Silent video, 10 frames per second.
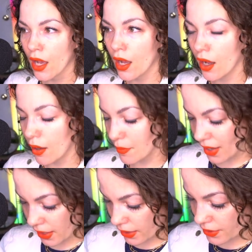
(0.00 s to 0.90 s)

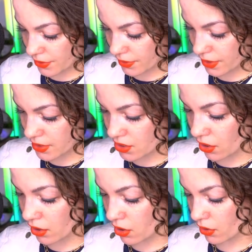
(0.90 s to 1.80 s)
and this
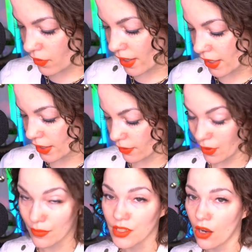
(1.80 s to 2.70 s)
Star card right here,
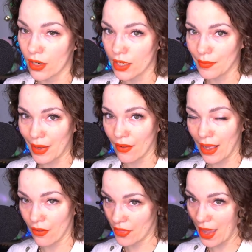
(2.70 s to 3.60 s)
when I'm talking about
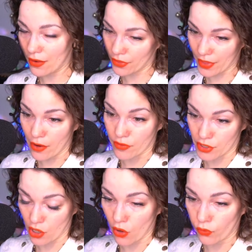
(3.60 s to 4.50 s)
how that
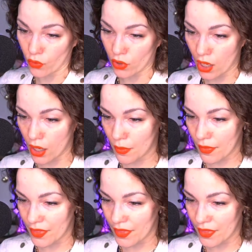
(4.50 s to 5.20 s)
resolve will come,